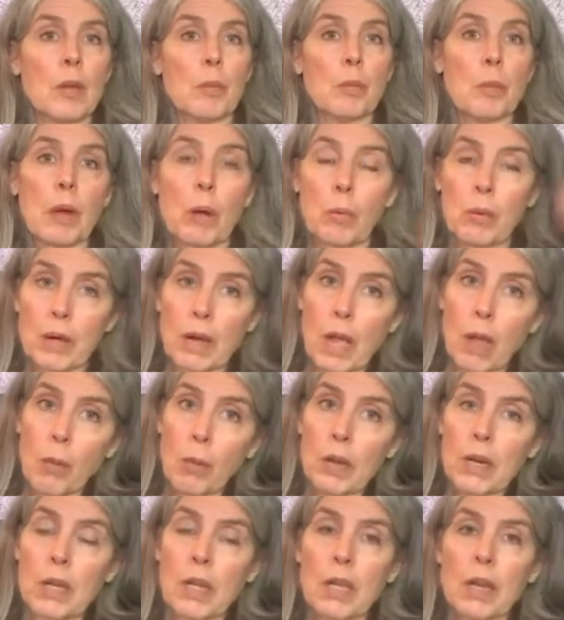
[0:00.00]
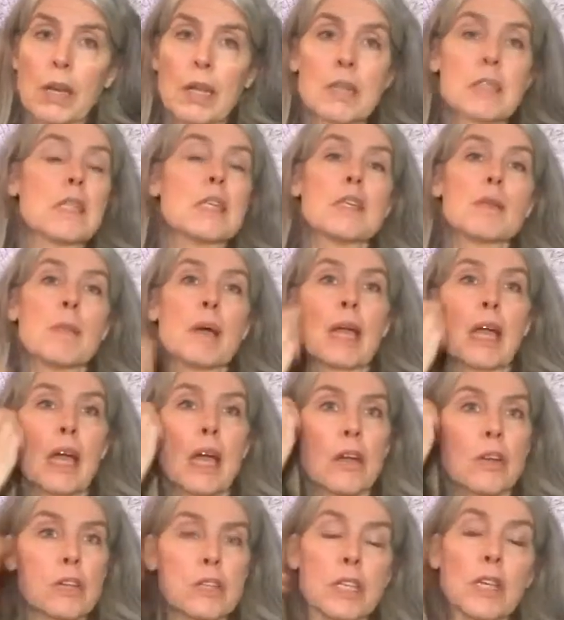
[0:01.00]
But when I want to connect into my
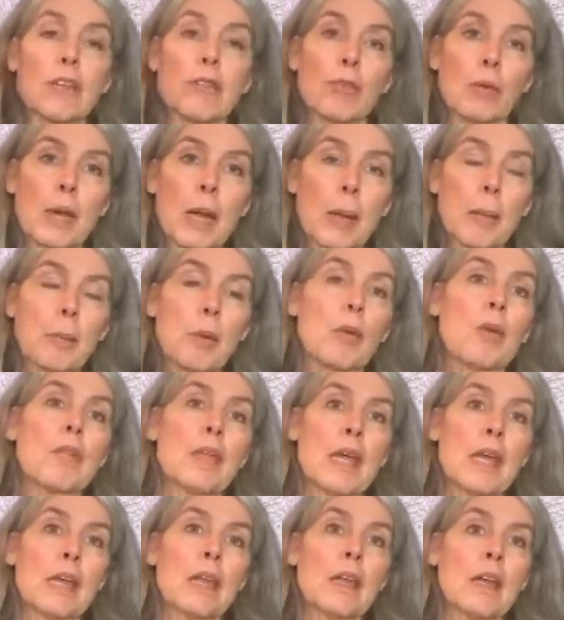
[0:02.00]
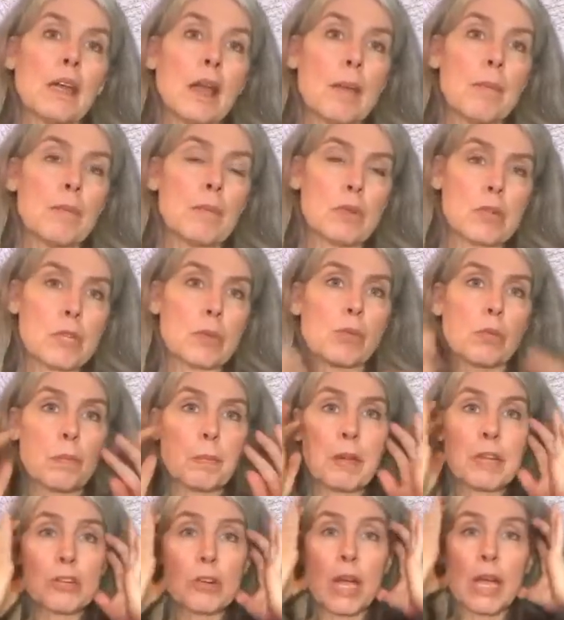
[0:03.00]
higher self, when I pull that in and I'm merging with
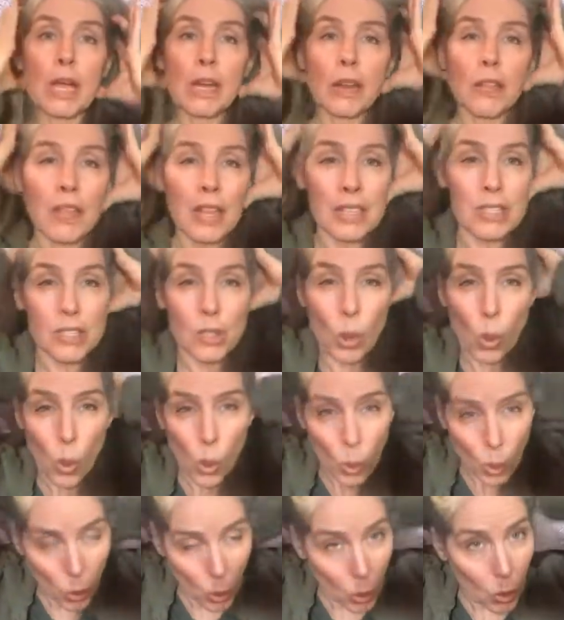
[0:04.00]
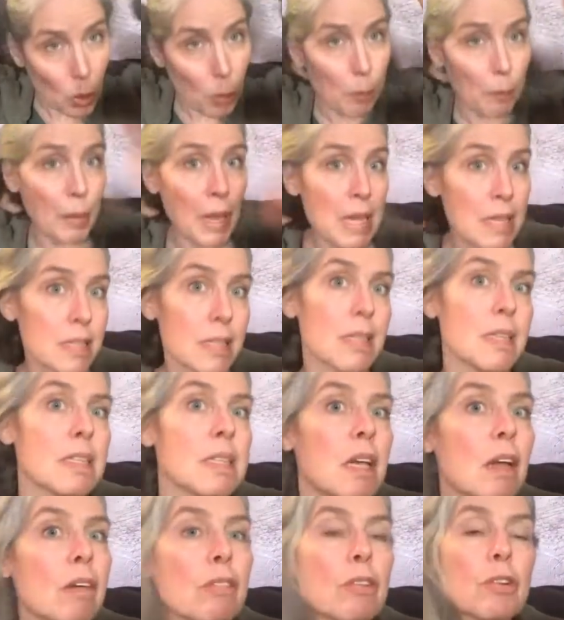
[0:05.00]
my dragon, and that's the whole
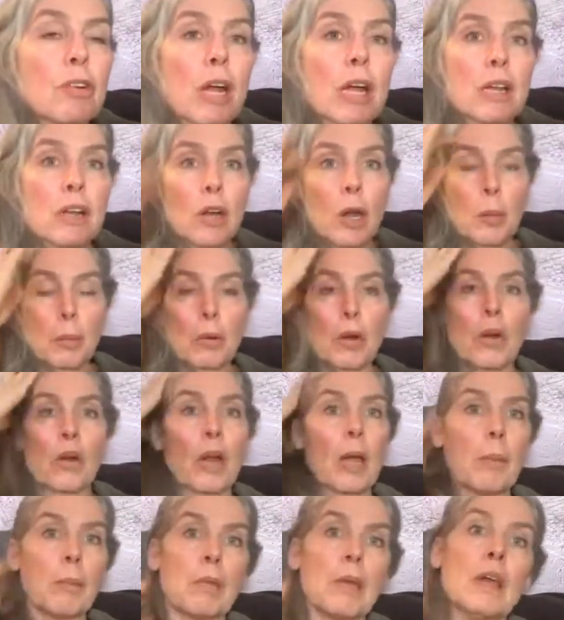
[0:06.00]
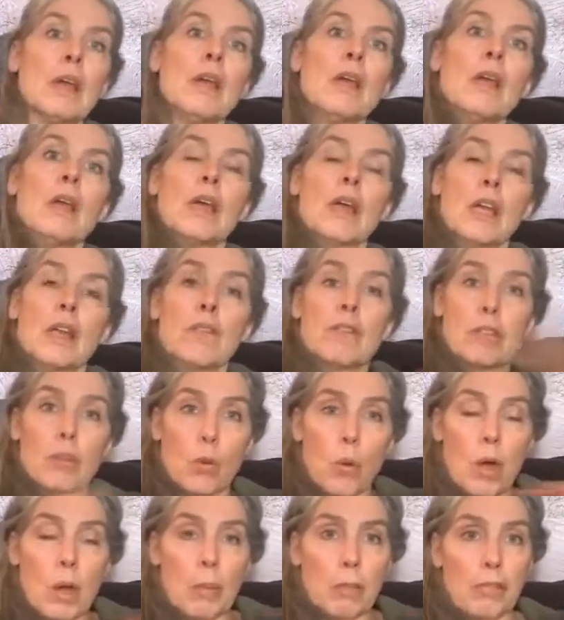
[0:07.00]
basis of the Dragon Heart program, and even the
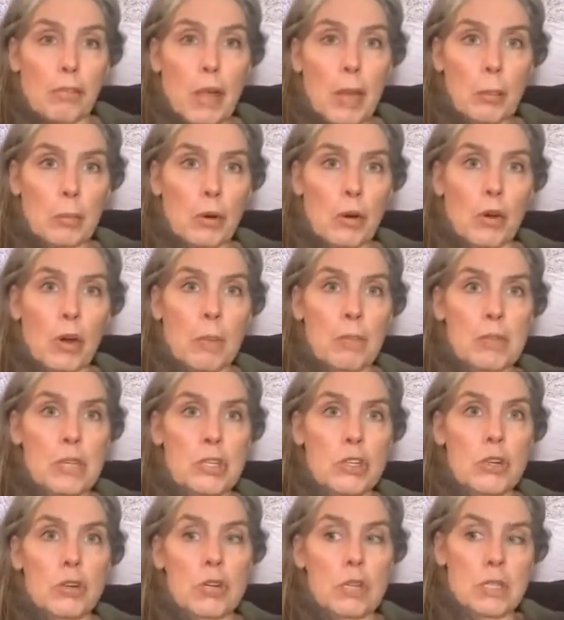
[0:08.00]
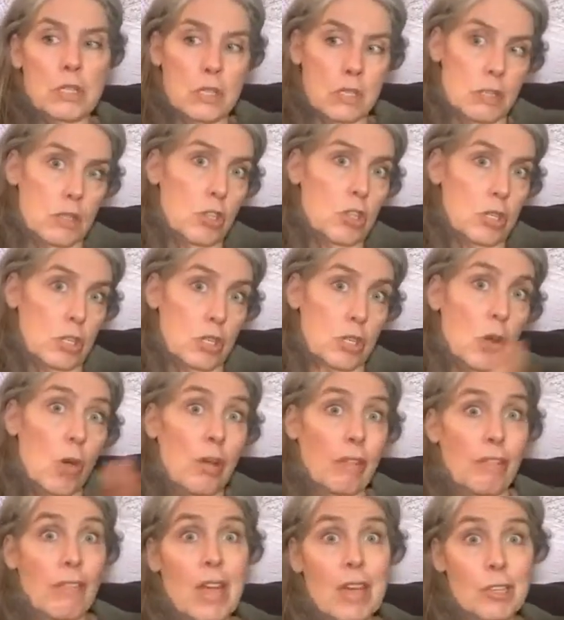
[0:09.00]
Quantum Flight program this year, it's just going
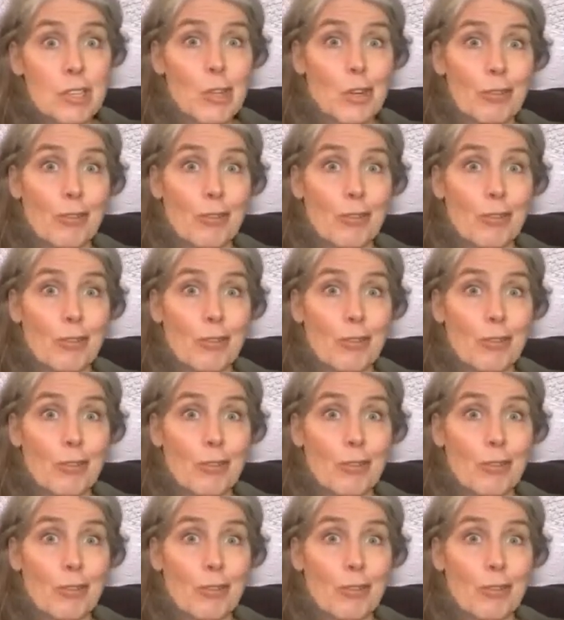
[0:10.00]
faster